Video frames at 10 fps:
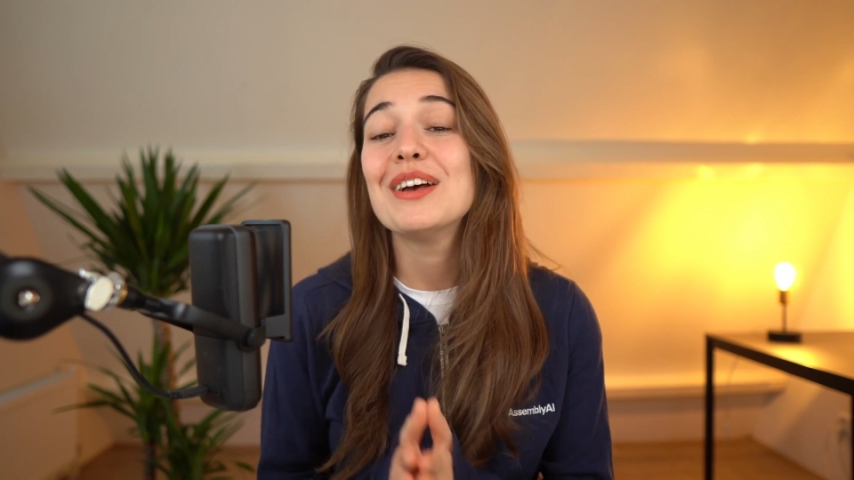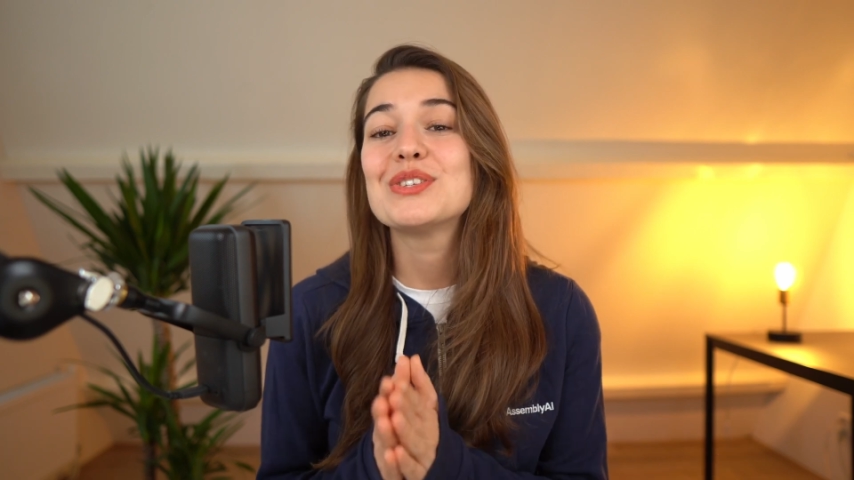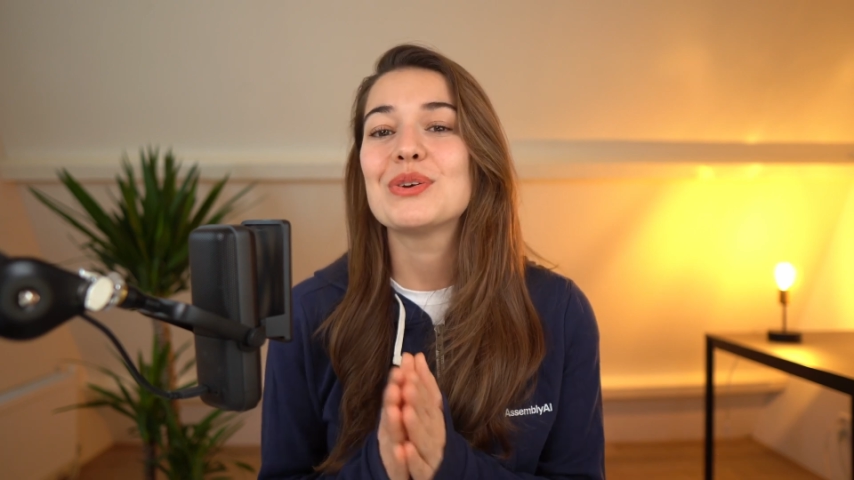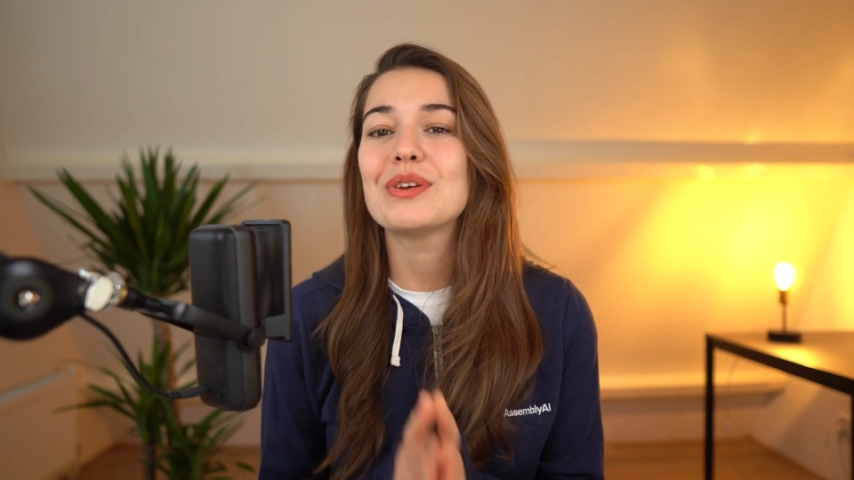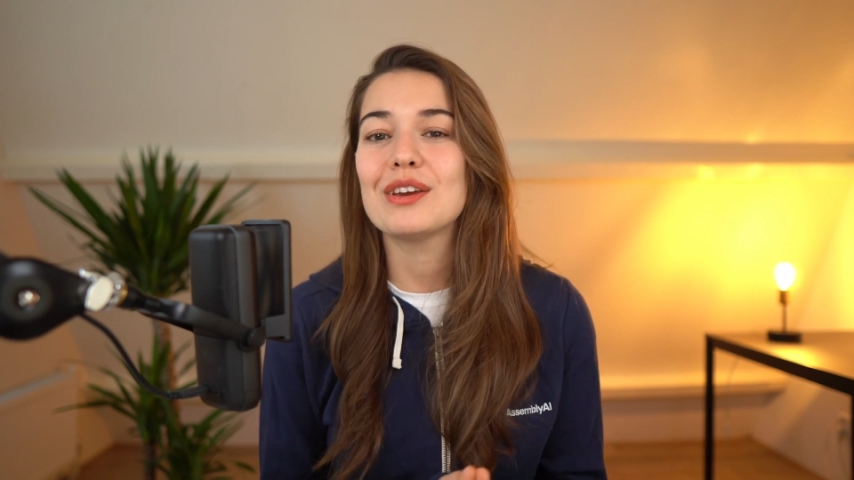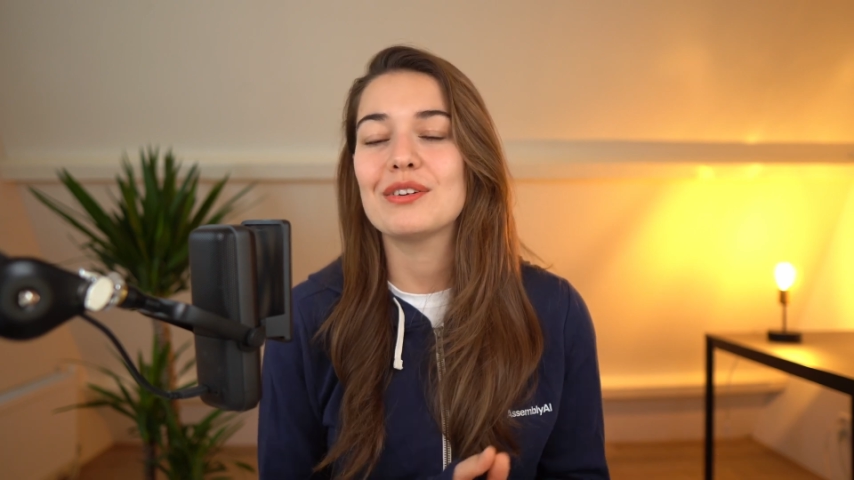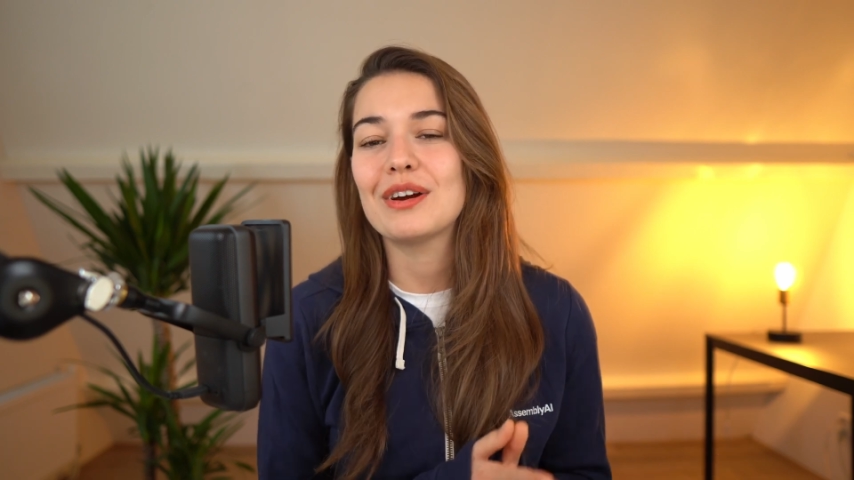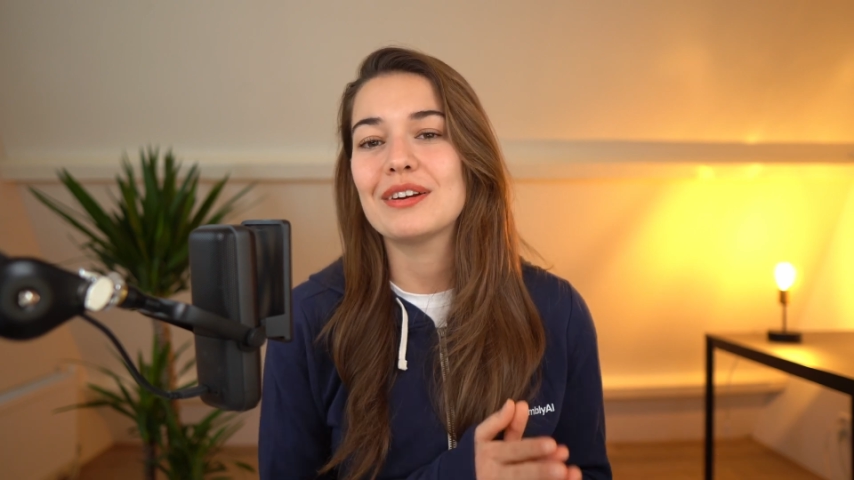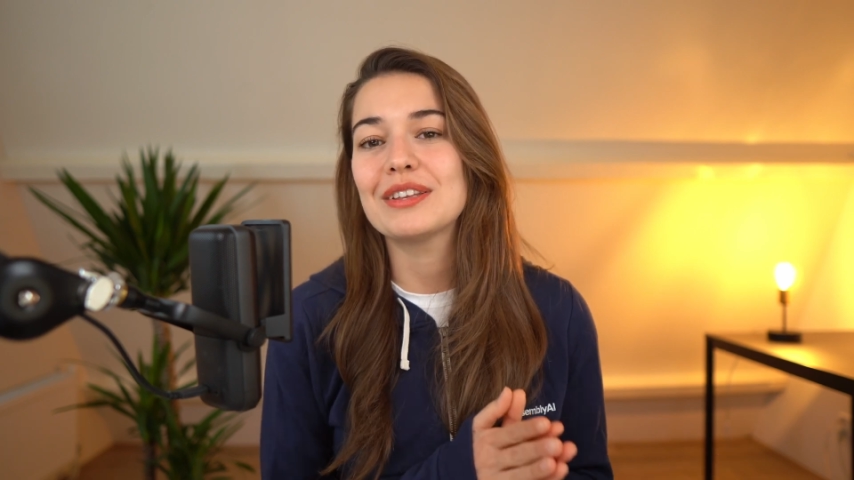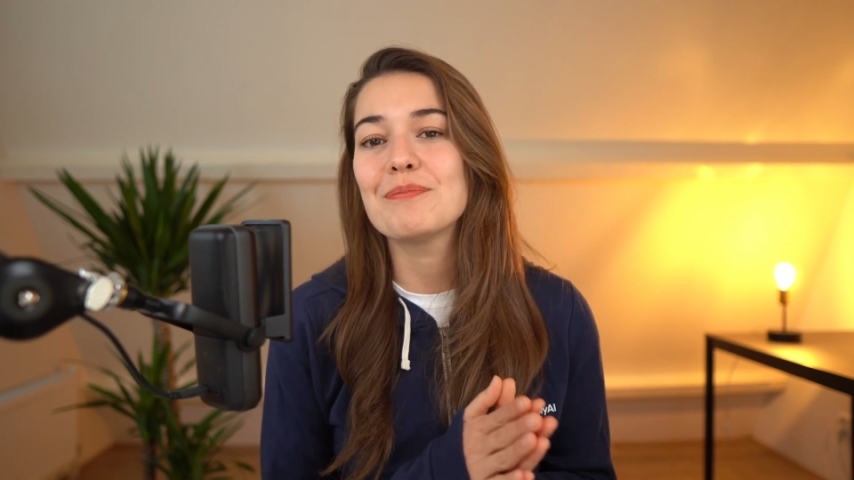So here
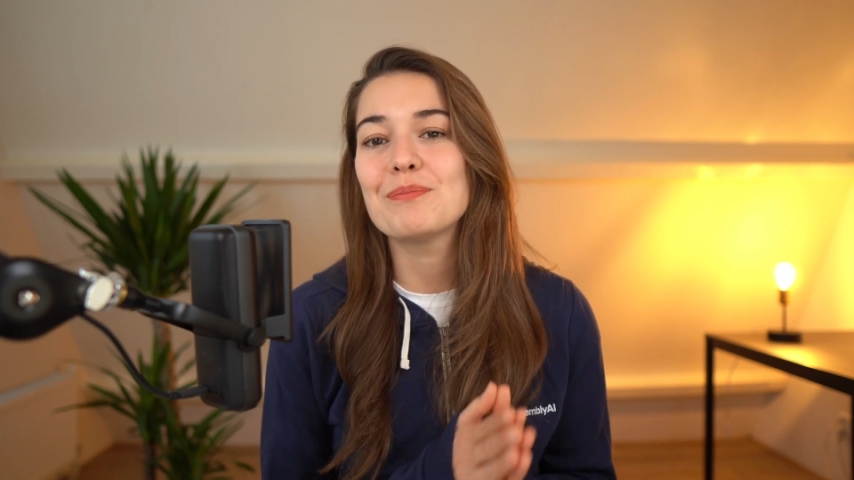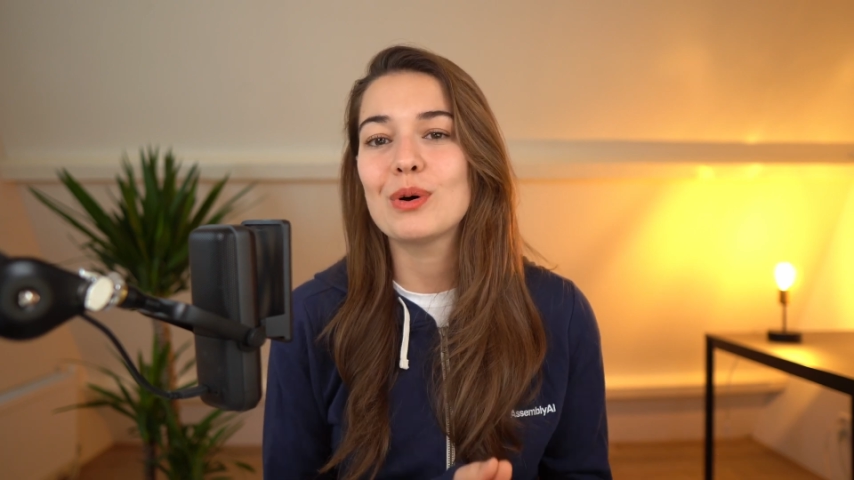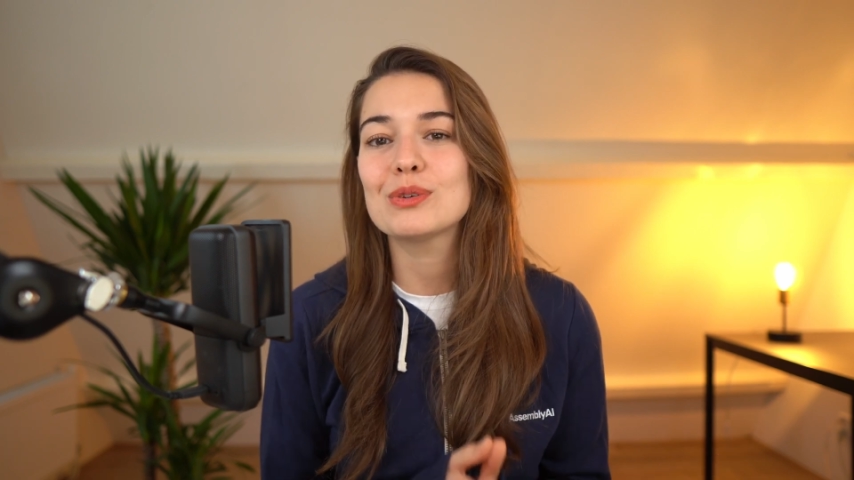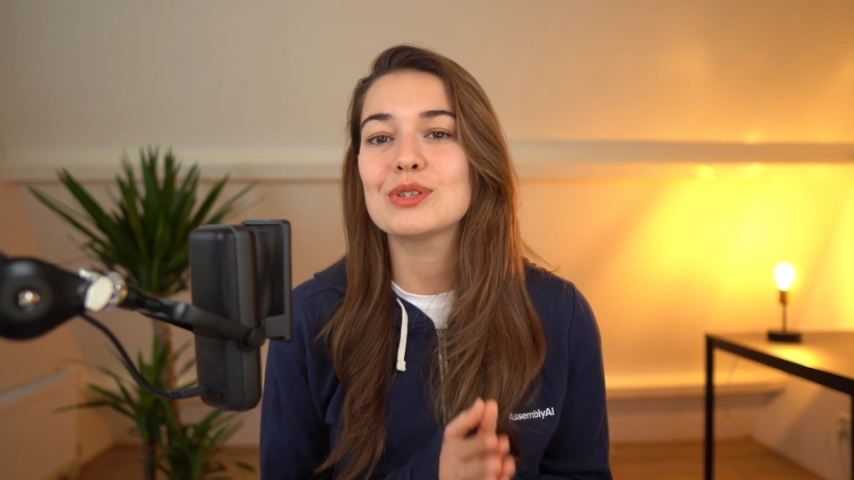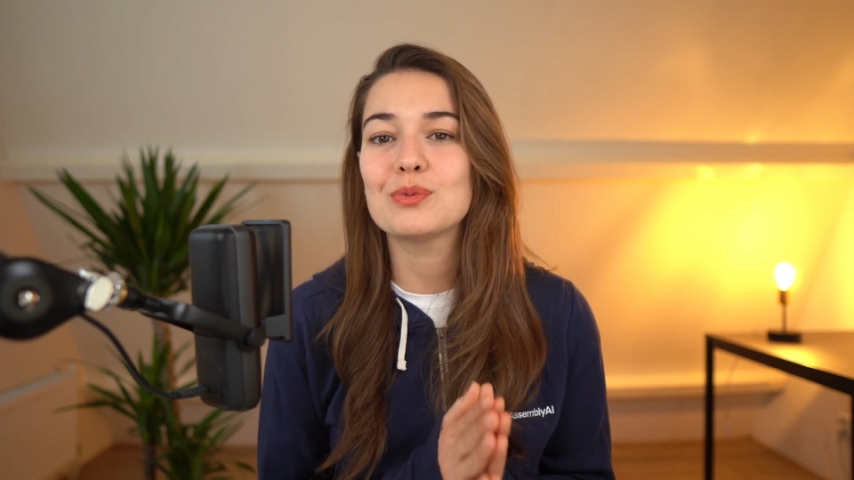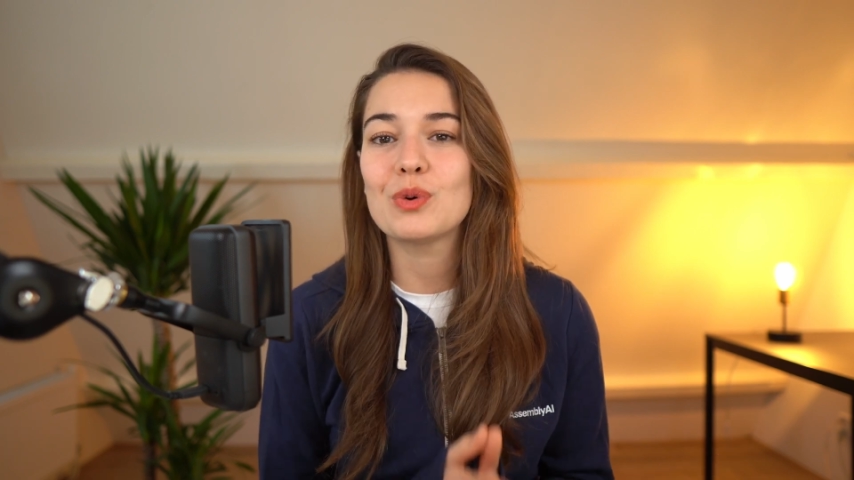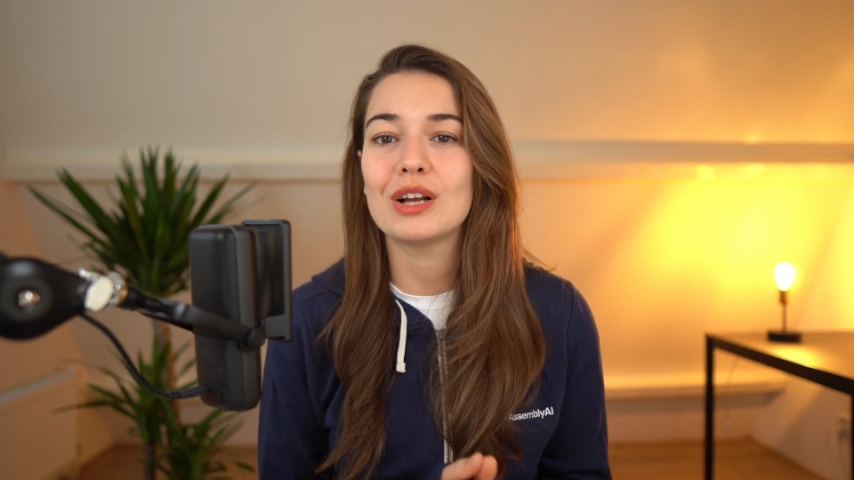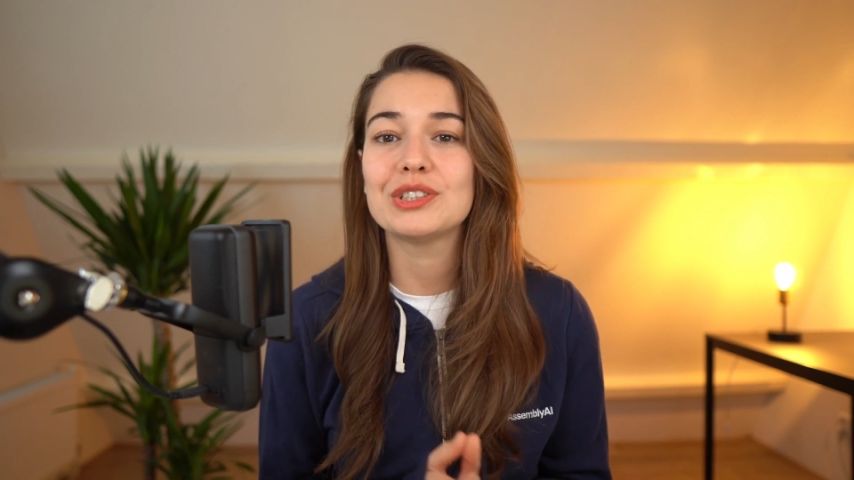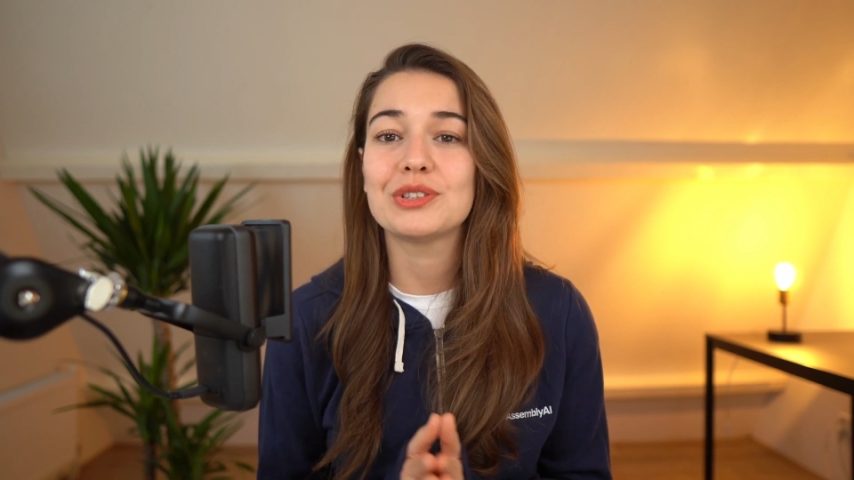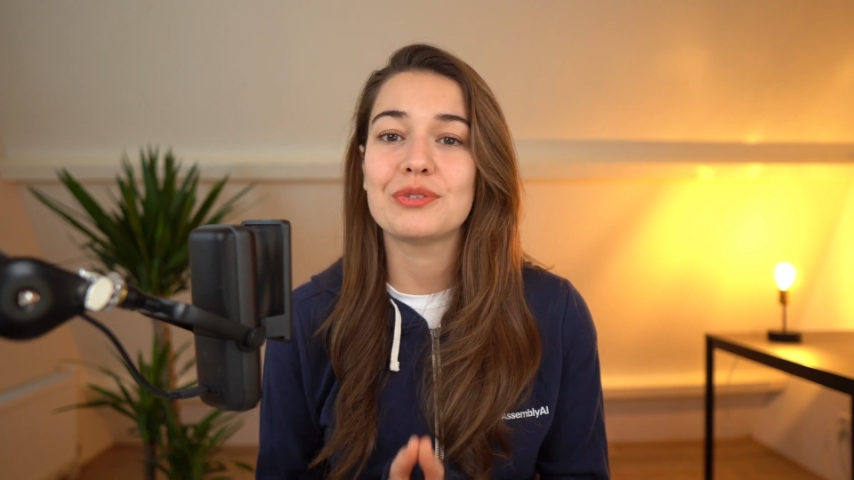are the most watched